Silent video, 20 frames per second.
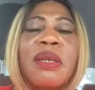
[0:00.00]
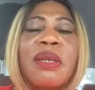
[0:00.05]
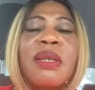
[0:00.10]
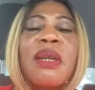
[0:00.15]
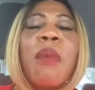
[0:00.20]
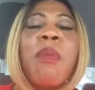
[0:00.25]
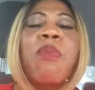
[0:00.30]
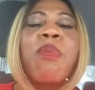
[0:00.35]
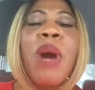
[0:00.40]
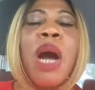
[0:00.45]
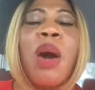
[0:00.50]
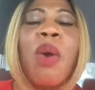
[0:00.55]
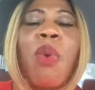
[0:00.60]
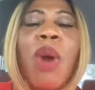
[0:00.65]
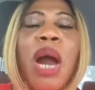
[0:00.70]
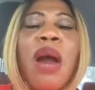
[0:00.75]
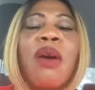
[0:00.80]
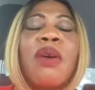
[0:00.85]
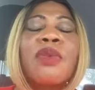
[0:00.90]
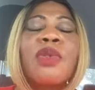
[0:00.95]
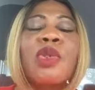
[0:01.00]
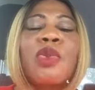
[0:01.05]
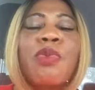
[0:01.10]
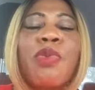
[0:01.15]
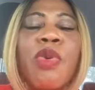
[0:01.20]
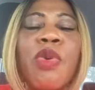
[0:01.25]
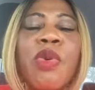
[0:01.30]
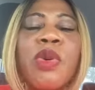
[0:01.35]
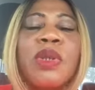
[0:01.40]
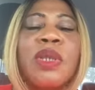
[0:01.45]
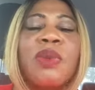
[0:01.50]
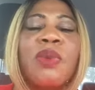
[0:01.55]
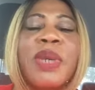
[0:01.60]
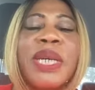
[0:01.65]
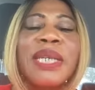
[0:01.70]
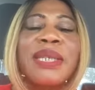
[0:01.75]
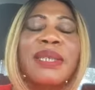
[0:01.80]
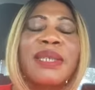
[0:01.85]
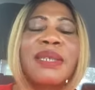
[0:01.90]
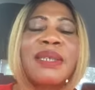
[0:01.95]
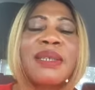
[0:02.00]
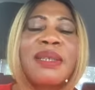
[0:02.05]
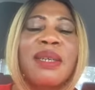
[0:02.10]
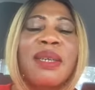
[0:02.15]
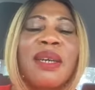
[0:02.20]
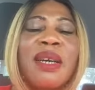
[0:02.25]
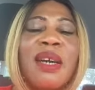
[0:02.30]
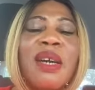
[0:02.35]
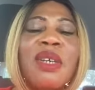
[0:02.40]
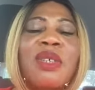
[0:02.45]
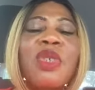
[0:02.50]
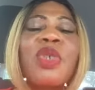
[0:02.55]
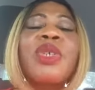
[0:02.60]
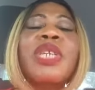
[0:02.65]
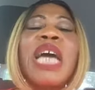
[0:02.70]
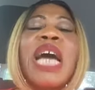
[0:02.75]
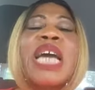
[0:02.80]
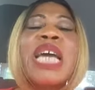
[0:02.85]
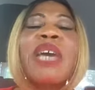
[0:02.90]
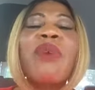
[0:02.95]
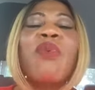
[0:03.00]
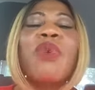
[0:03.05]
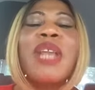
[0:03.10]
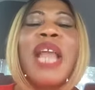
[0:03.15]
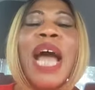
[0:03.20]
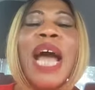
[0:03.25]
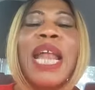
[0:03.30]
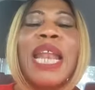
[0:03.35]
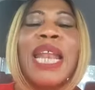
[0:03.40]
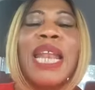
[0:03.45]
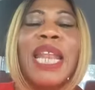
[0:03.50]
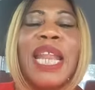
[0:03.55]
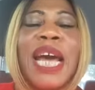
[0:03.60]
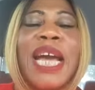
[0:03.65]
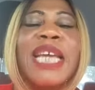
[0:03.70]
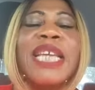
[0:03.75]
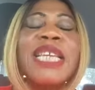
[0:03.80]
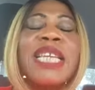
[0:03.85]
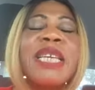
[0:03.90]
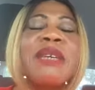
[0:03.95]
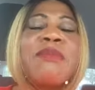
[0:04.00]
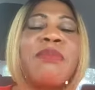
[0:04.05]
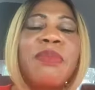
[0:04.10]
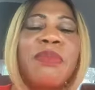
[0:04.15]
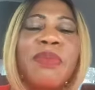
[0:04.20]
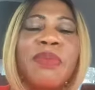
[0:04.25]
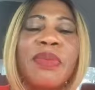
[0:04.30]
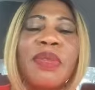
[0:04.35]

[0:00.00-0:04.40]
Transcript: the power of spoken words, so that he will align him